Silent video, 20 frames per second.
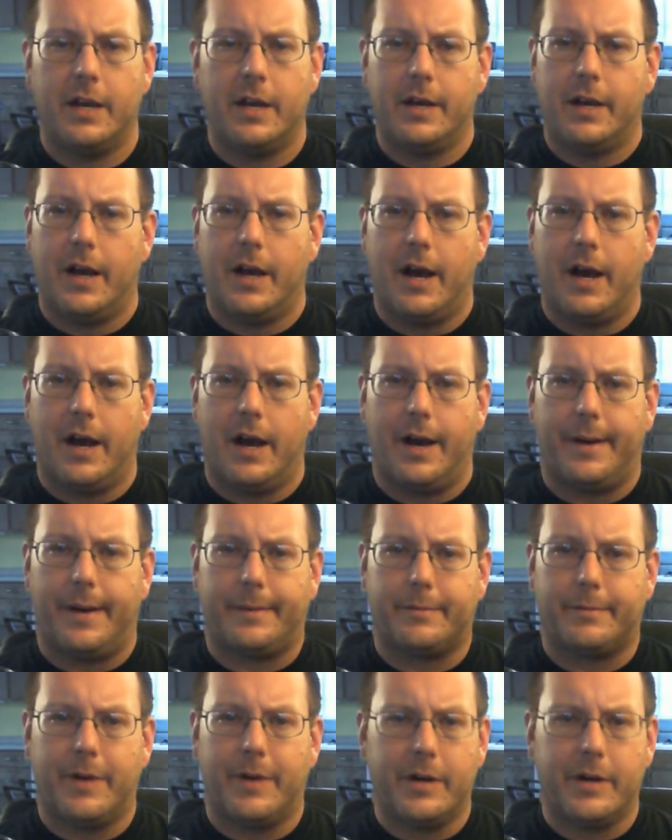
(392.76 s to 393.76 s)

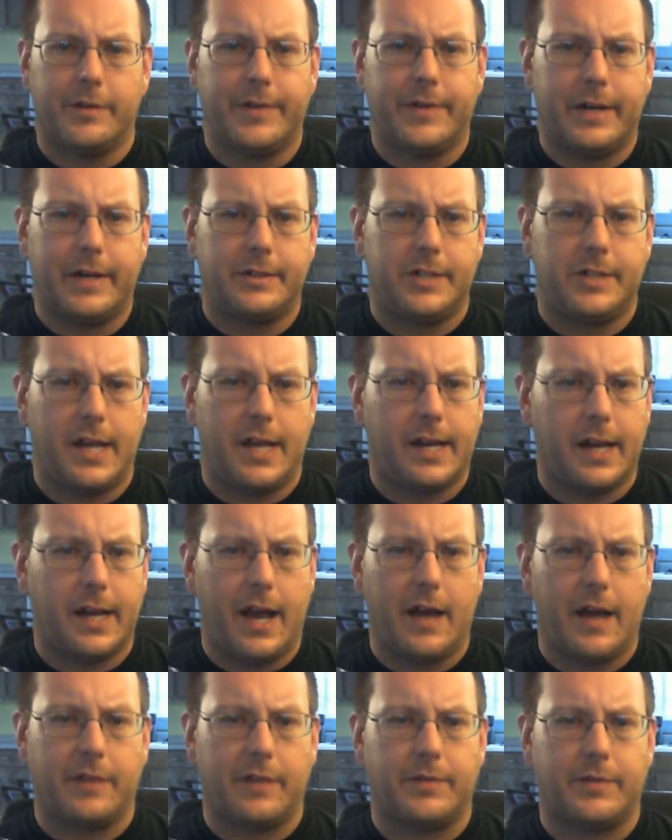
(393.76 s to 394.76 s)
Run over there, check it
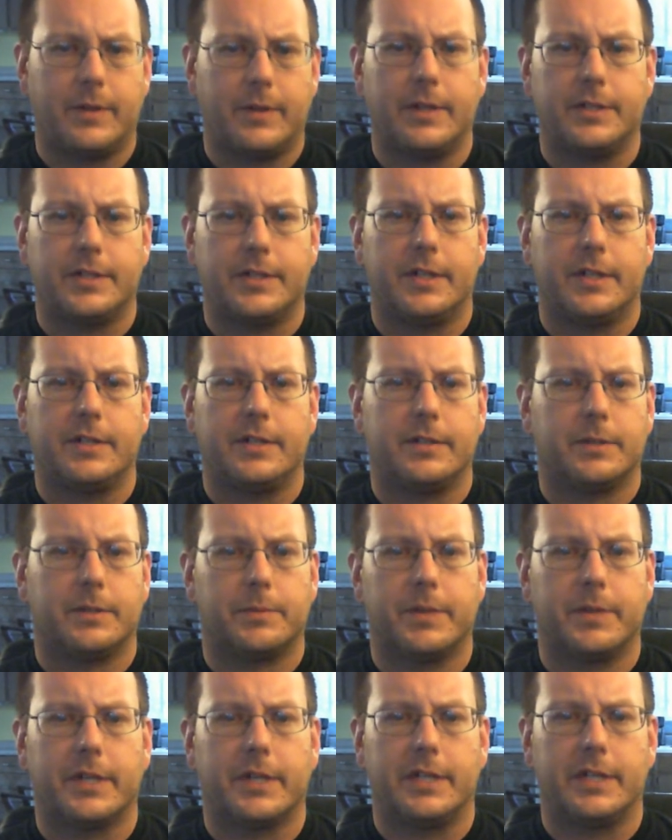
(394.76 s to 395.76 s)
out if you're interested in some
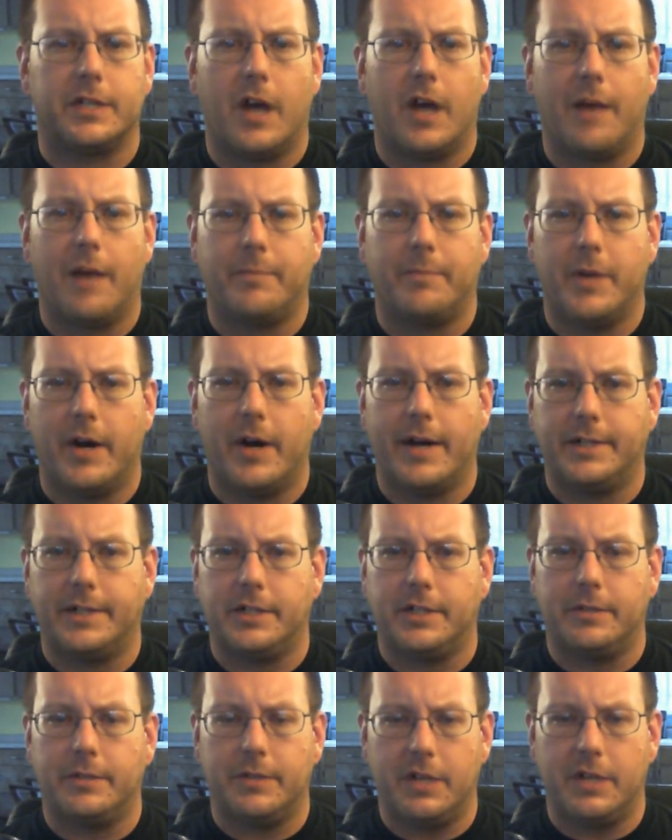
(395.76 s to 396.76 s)
really top-notch,
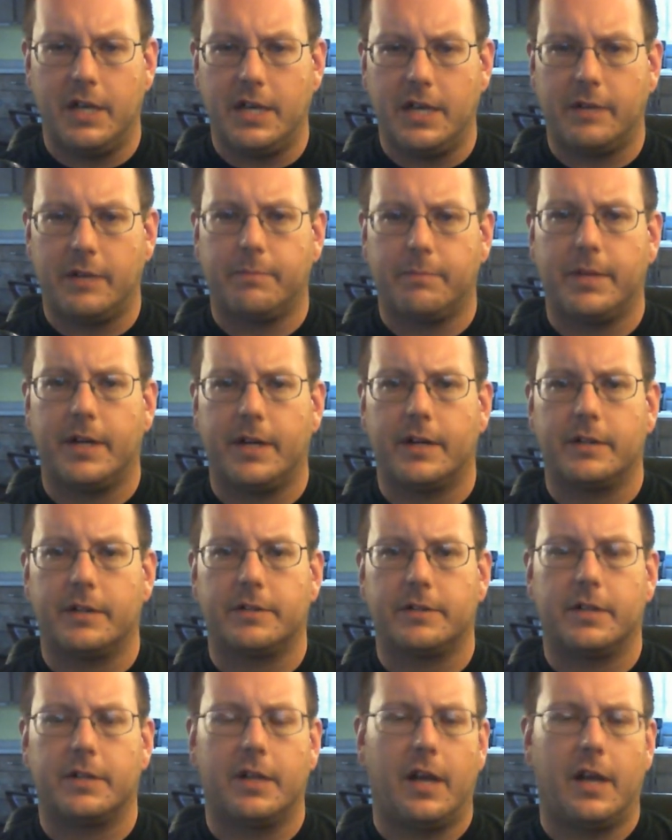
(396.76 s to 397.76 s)
unique
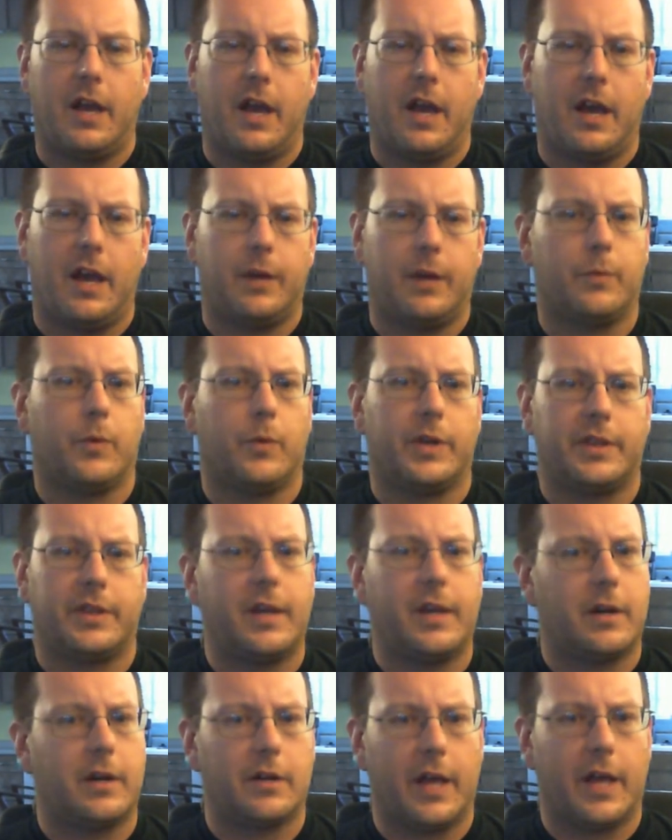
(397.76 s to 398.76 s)
beers and what
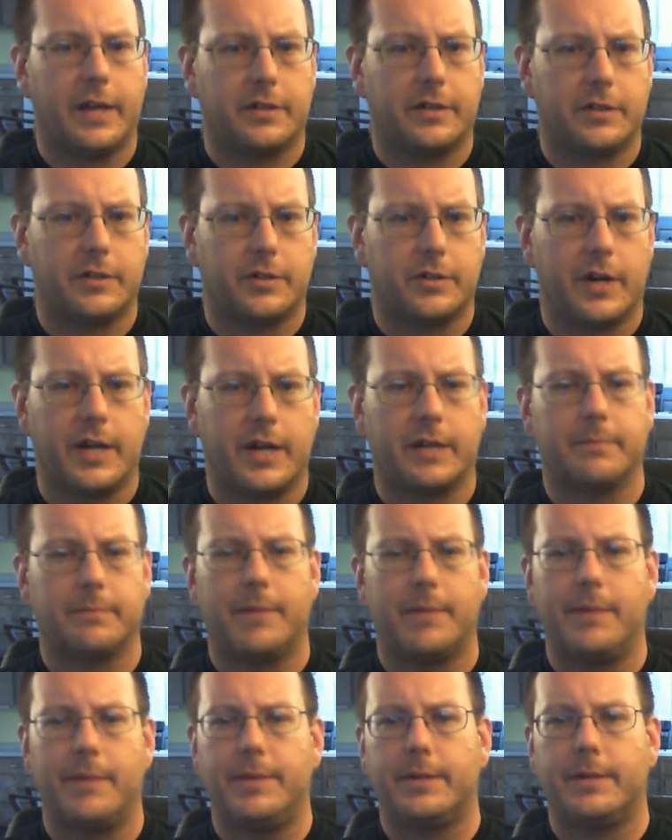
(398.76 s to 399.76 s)
they're like to drink.
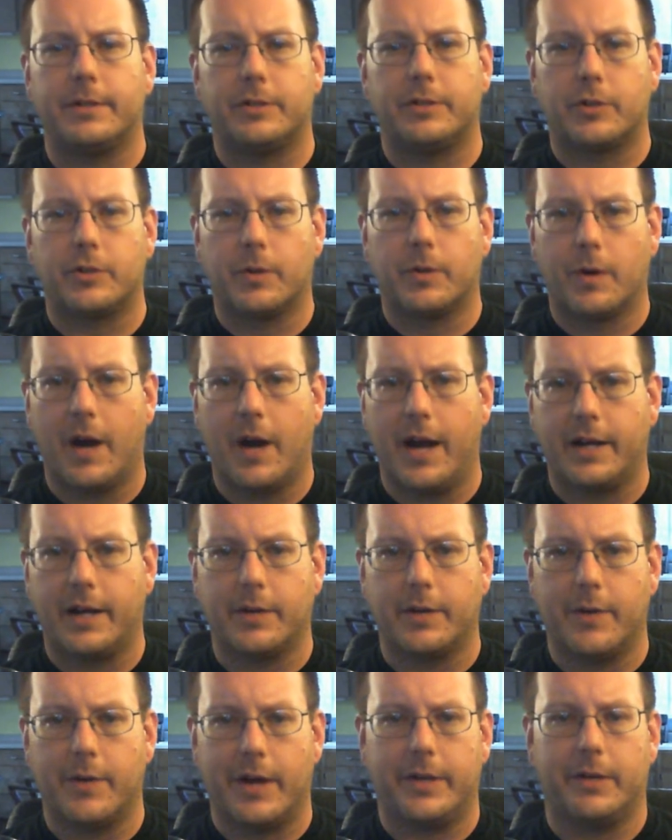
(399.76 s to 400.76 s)
Maybe you can try to
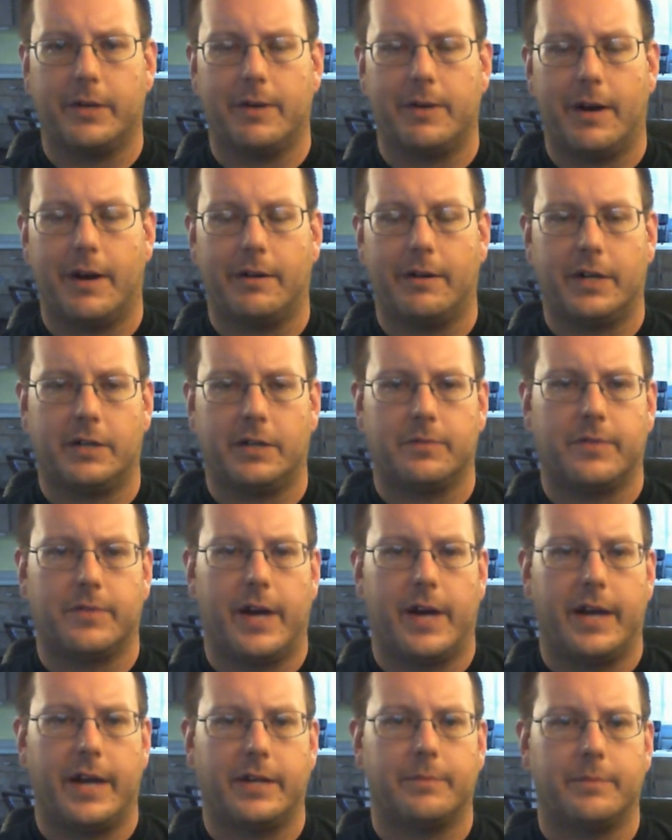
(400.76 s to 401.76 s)
go out in your area and
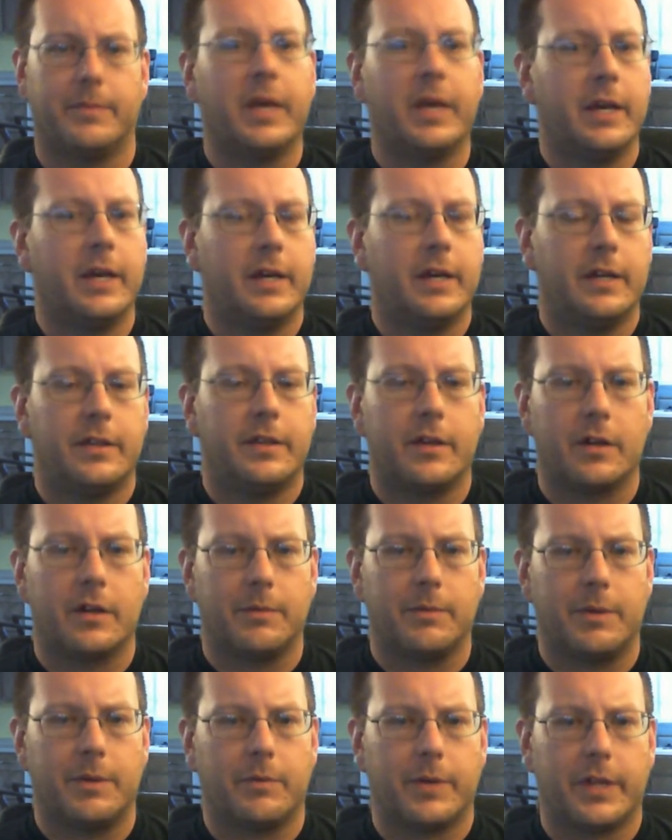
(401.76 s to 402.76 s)
find them. They're going
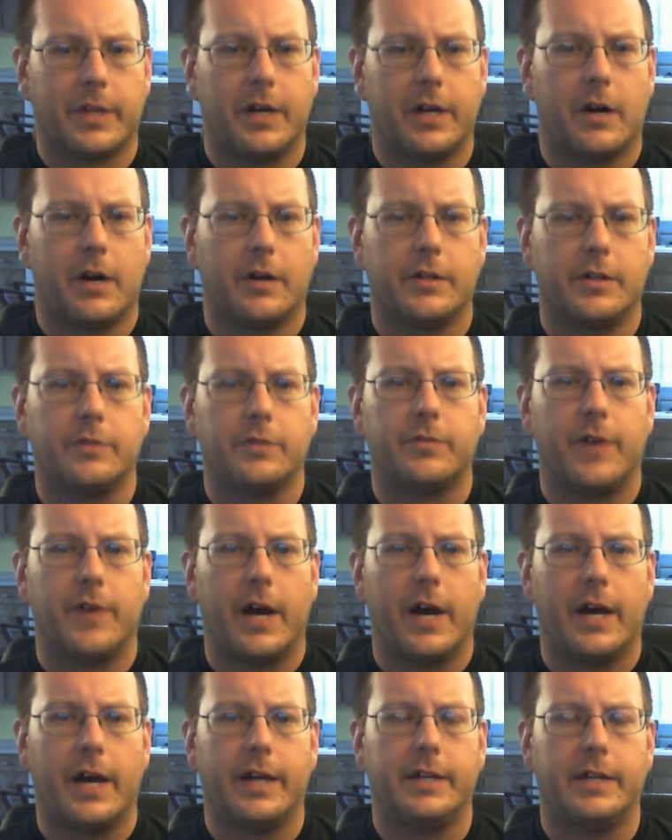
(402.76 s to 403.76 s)
to be really hard to
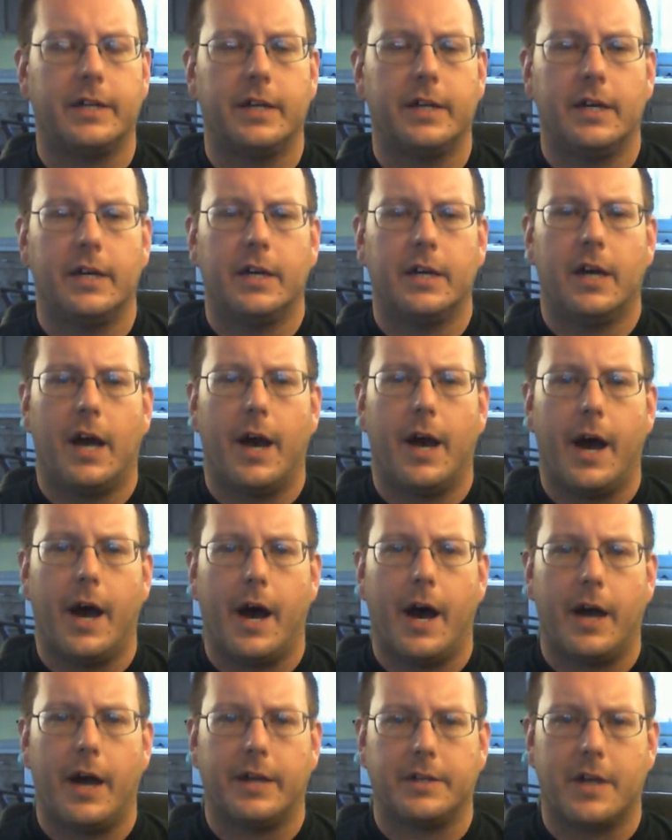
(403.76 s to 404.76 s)
find
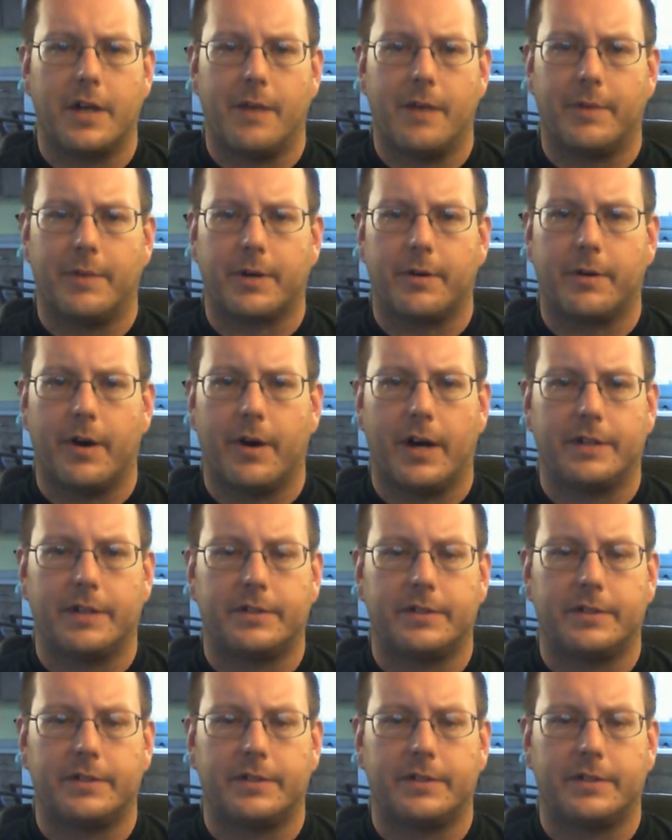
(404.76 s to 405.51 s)
and come across.